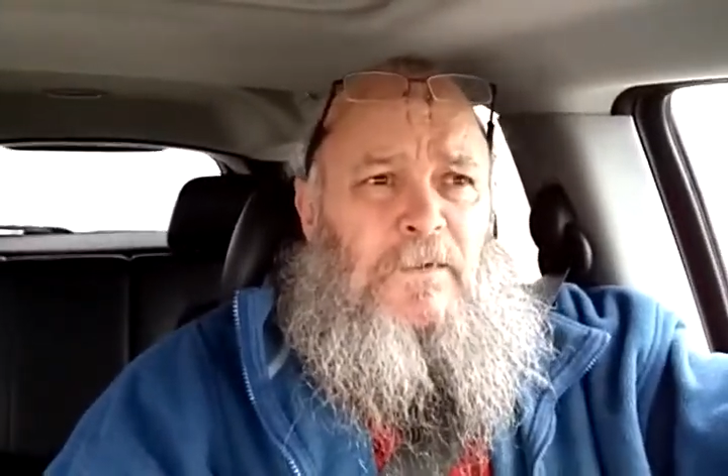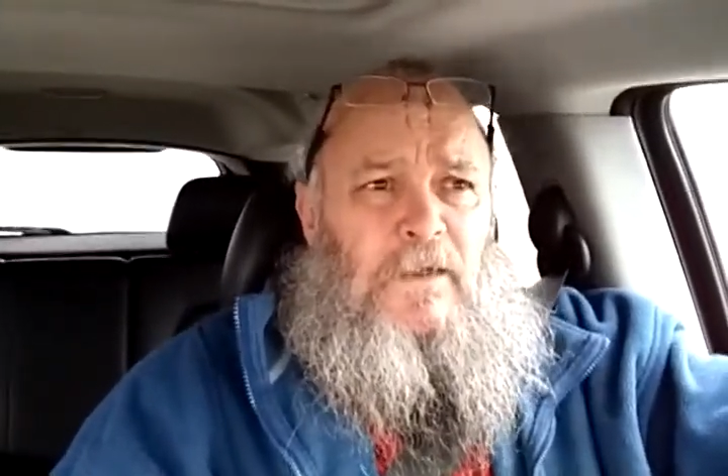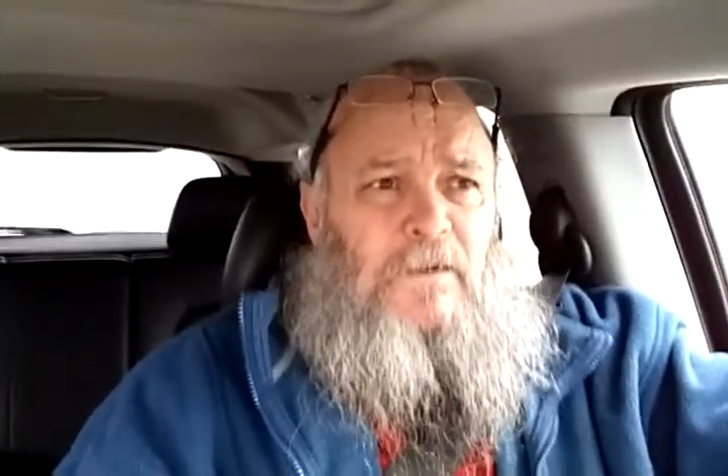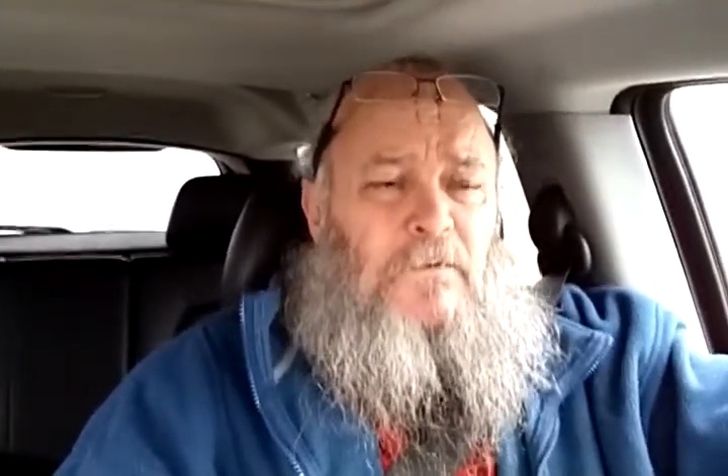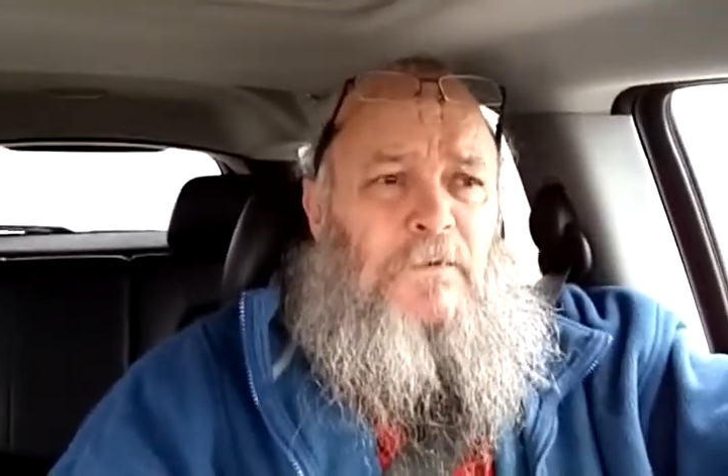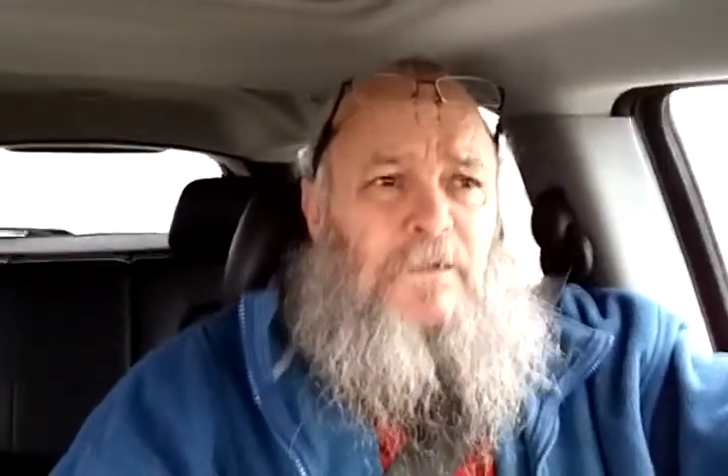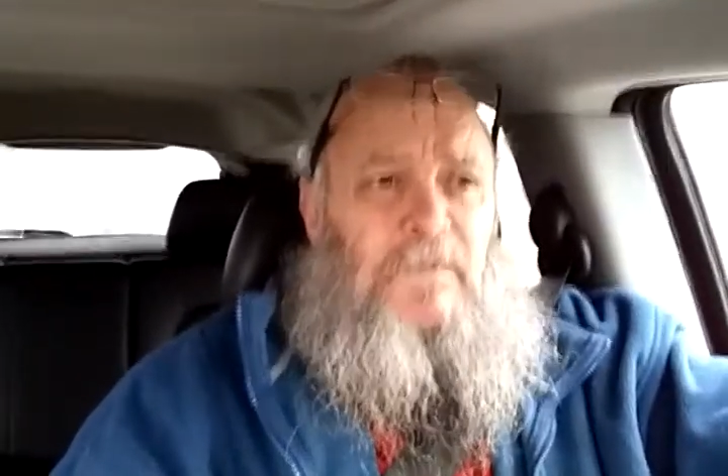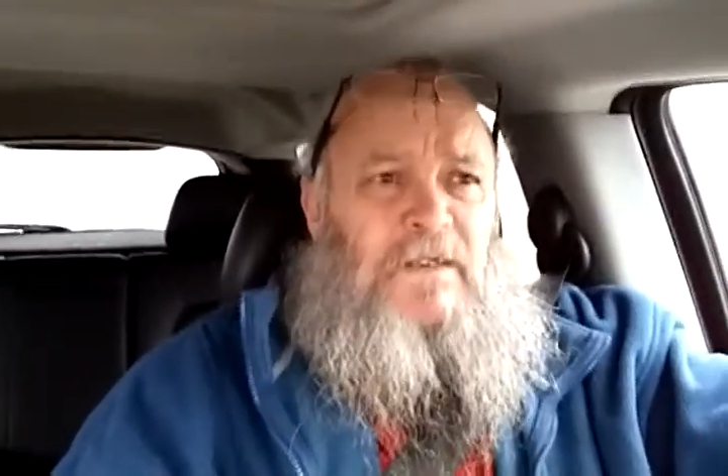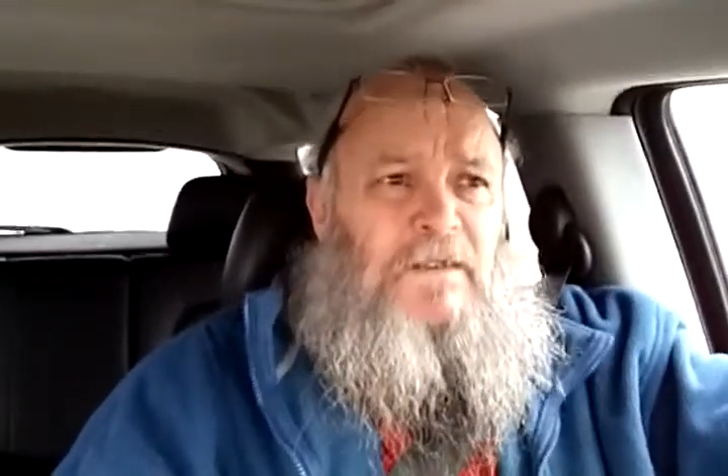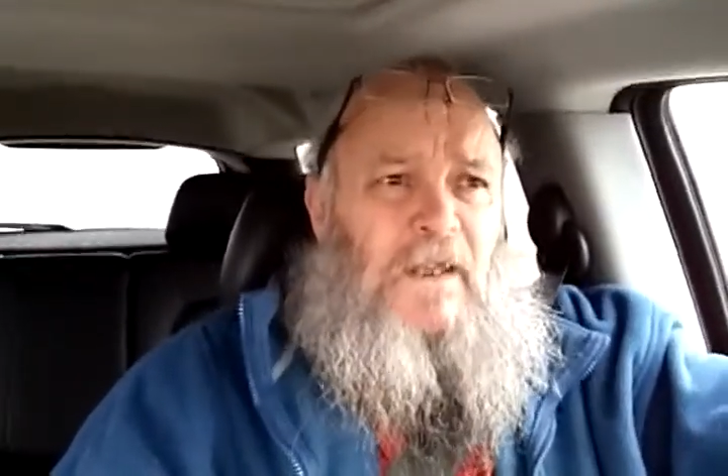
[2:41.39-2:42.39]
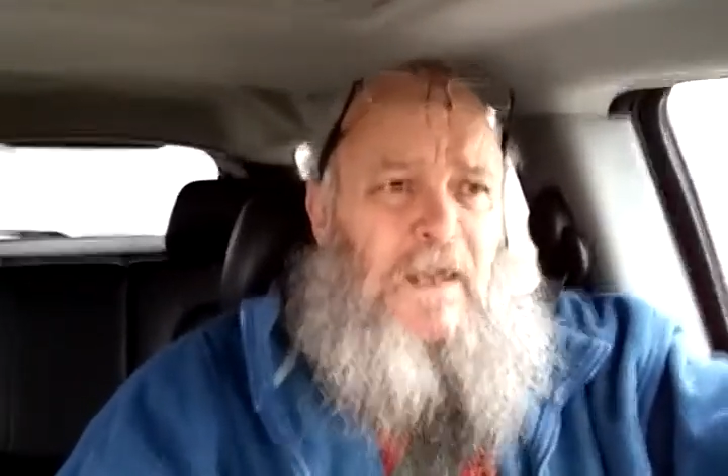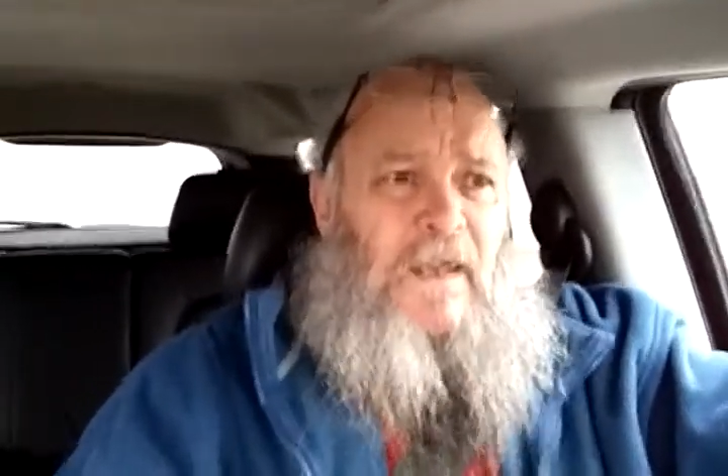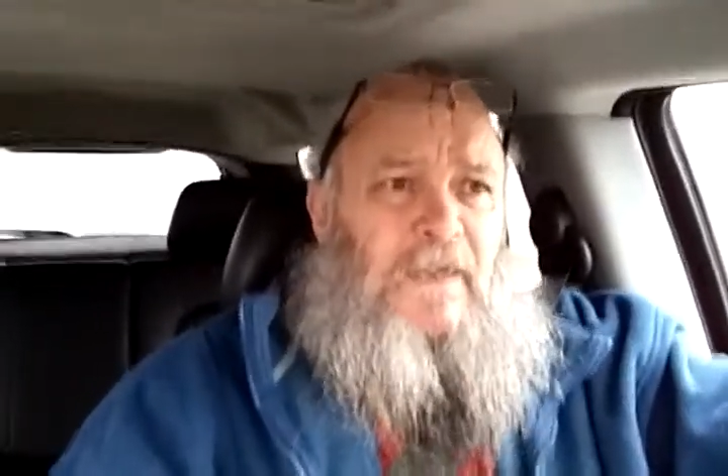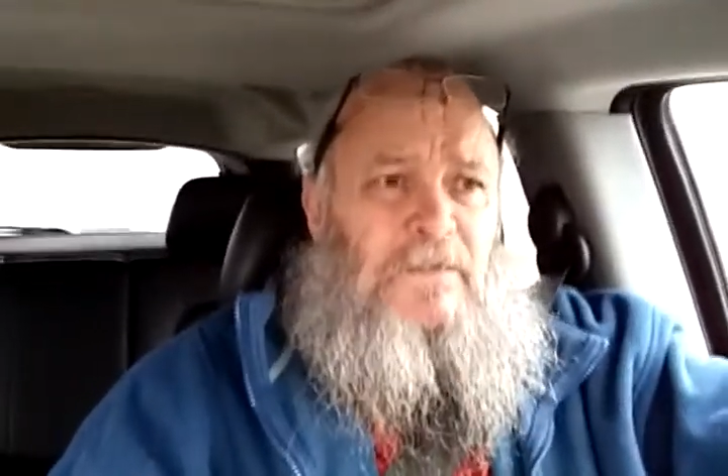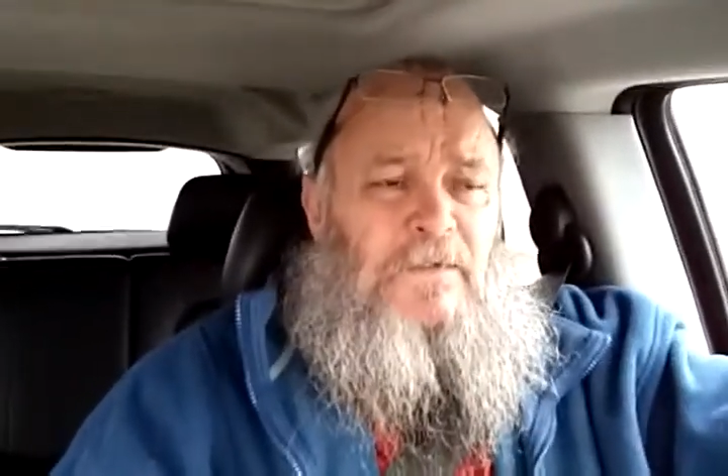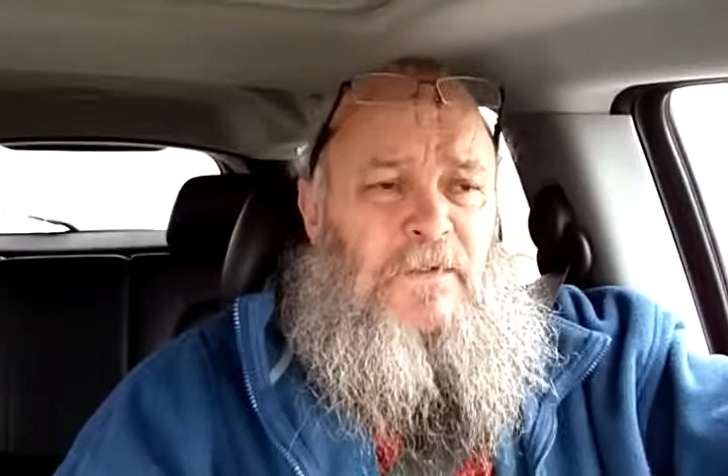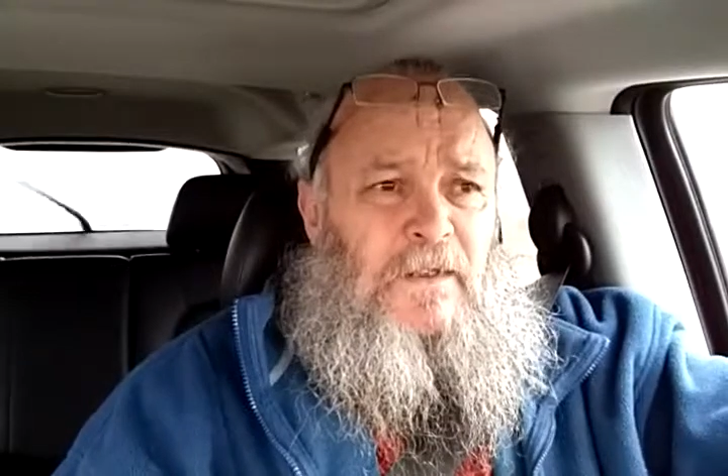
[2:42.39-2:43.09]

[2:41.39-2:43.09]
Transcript: They don't want to be tagged.